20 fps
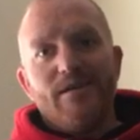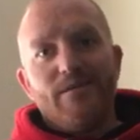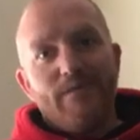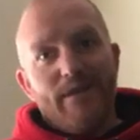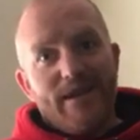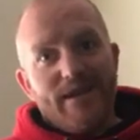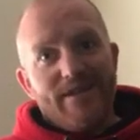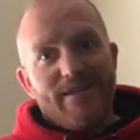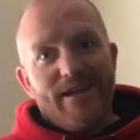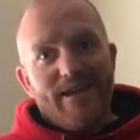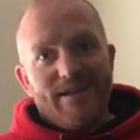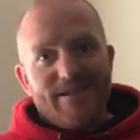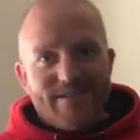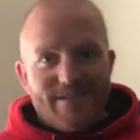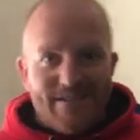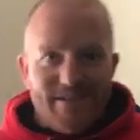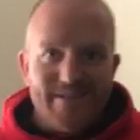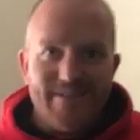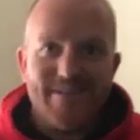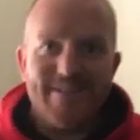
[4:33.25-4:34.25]
Many
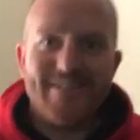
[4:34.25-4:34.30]
thanks.